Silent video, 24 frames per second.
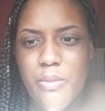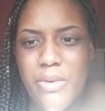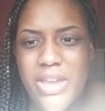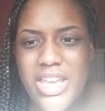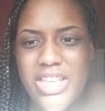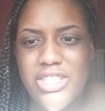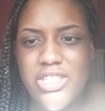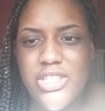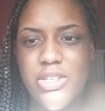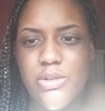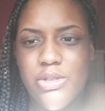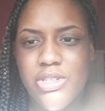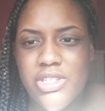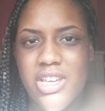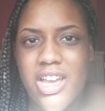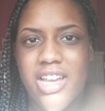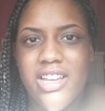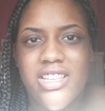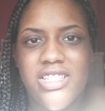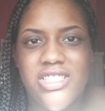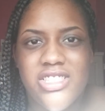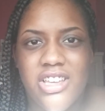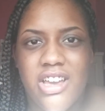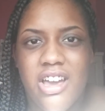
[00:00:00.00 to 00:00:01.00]
it's so
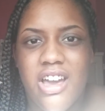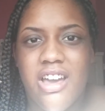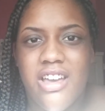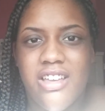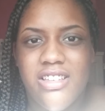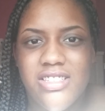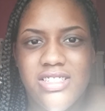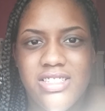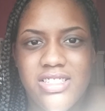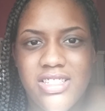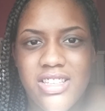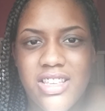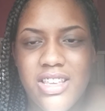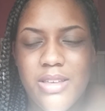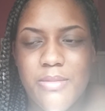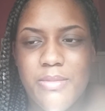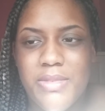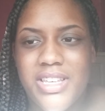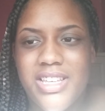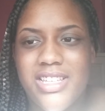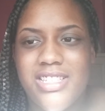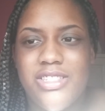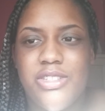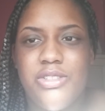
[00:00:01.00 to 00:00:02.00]
shocking to us
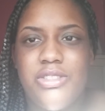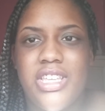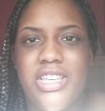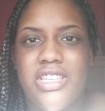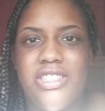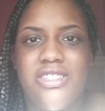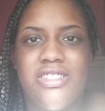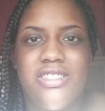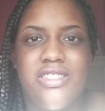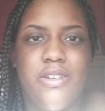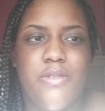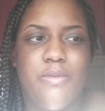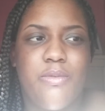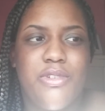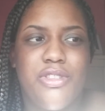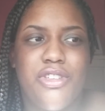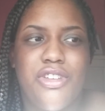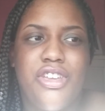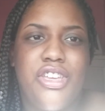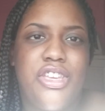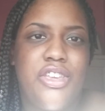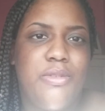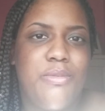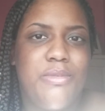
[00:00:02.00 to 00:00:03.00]
because you think to yourself, well,
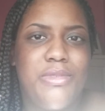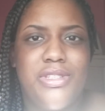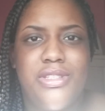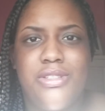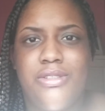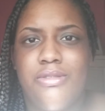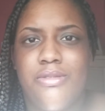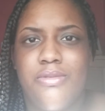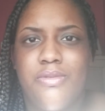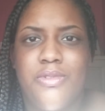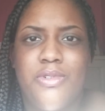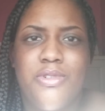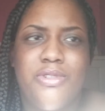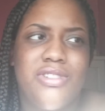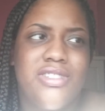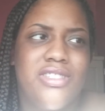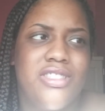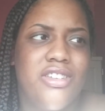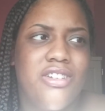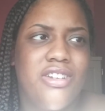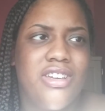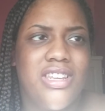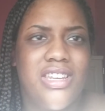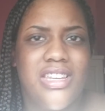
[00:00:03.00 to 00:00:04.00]
they're humans too. Of course,
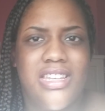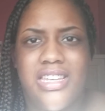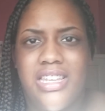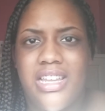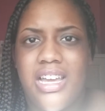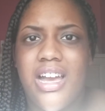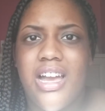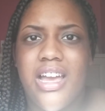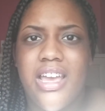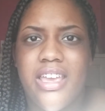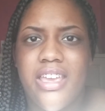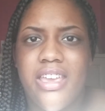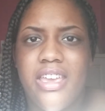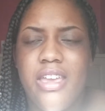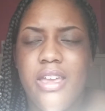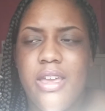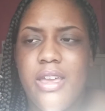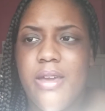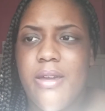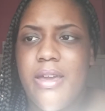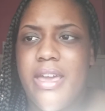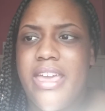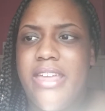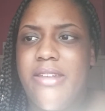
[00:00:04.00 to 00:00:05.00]
they're gonna die,
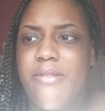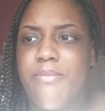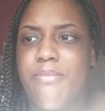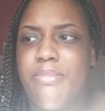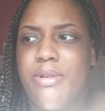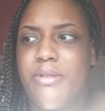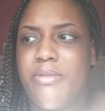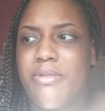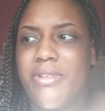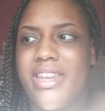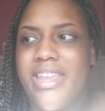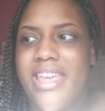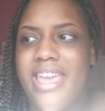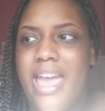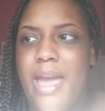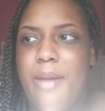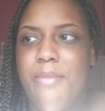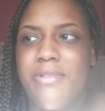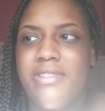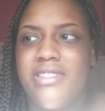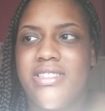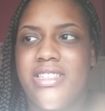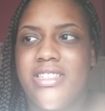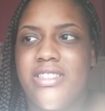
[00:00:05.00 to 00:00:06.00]
but when it
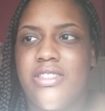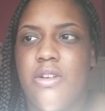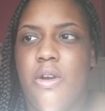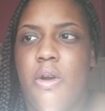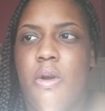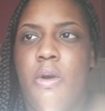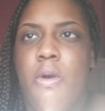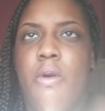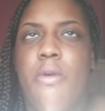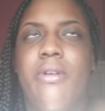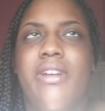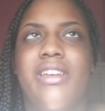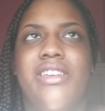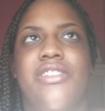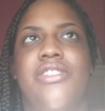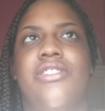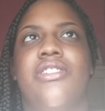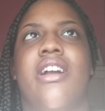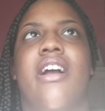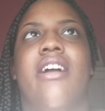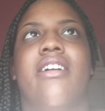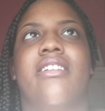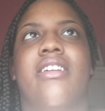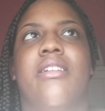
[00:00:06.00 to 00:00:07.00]
happens, it's always
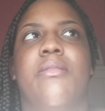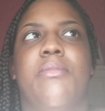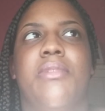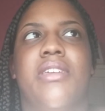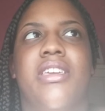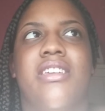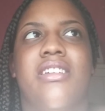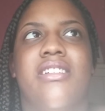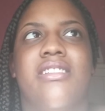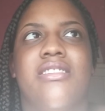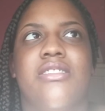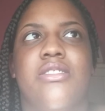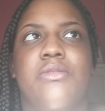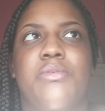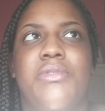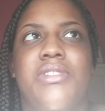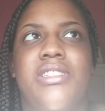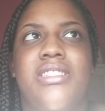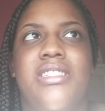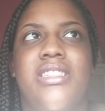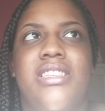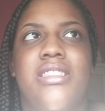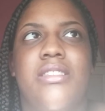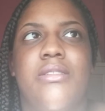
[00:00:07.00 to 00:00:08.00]
shocking because we
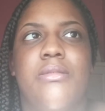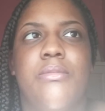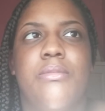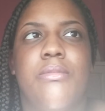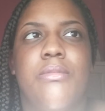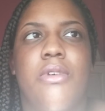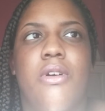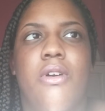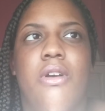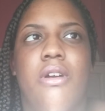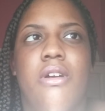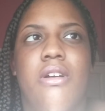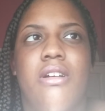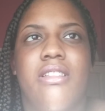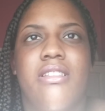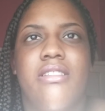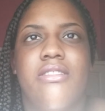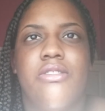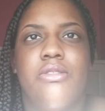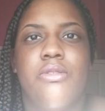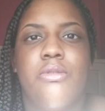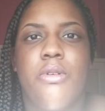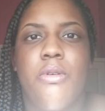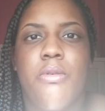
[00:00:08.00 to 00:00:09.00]
see them
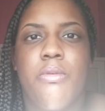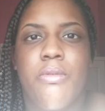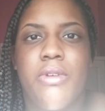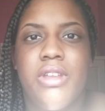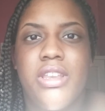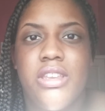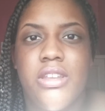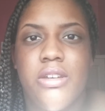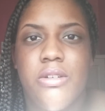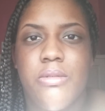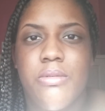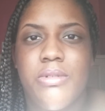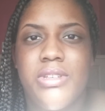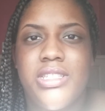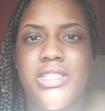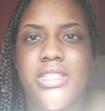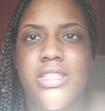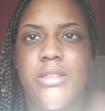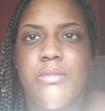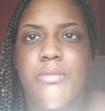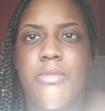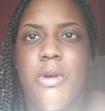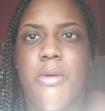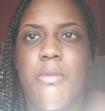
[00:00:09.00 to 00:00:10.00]
through a window. We see
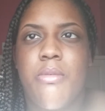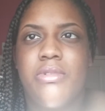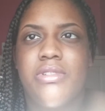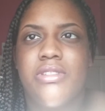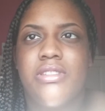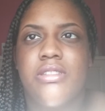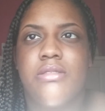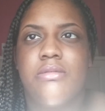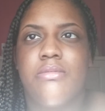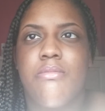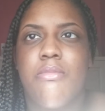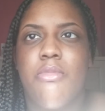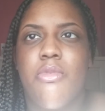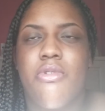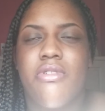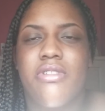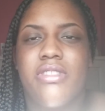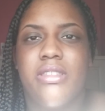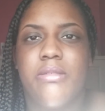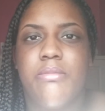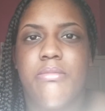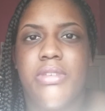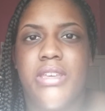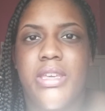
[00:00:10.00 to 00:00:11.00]
them almost as more
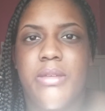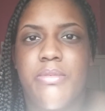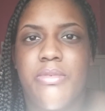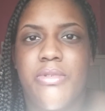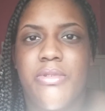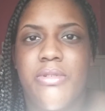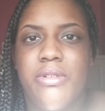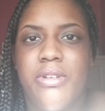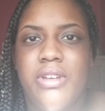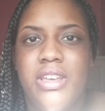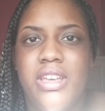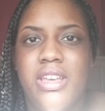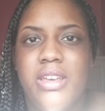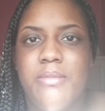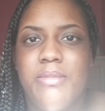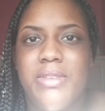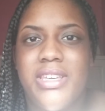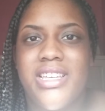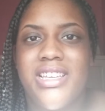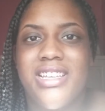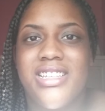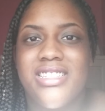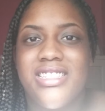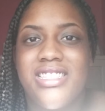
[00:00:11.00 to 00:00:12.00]
than people
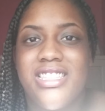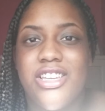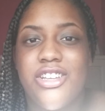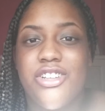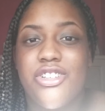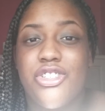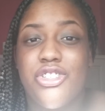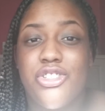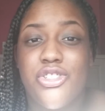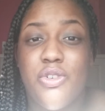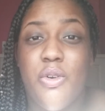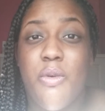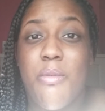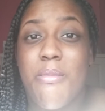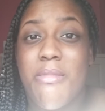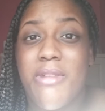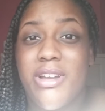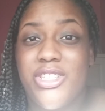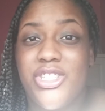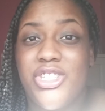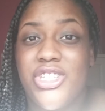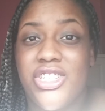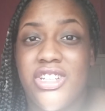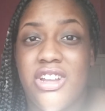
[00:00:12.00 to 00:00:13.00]
because there's so
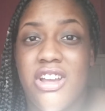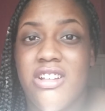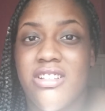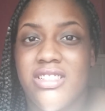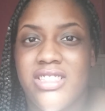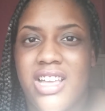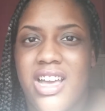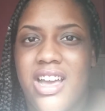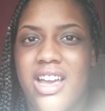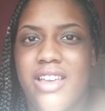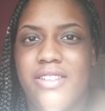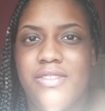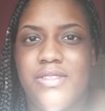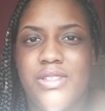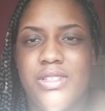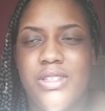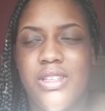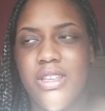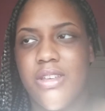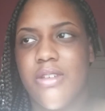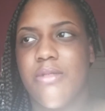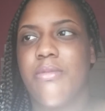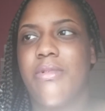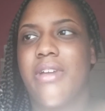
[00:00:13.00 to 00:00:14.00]
much in our
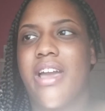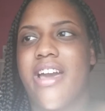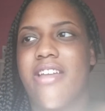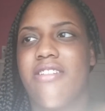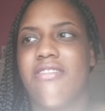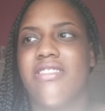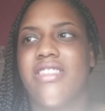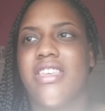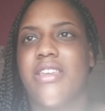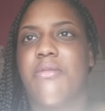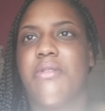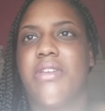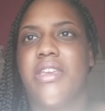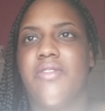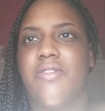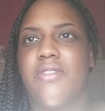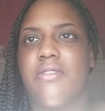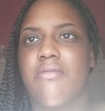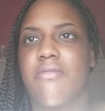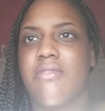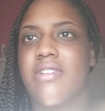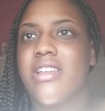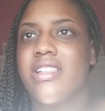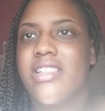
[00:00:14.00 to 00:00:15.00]
lives. I don't think we
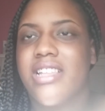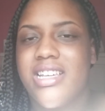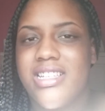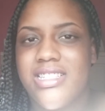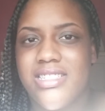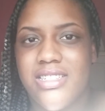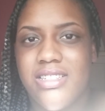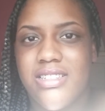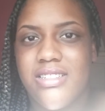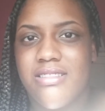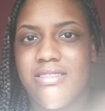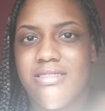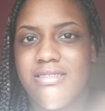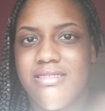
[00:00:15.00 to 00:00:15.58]
even realize it.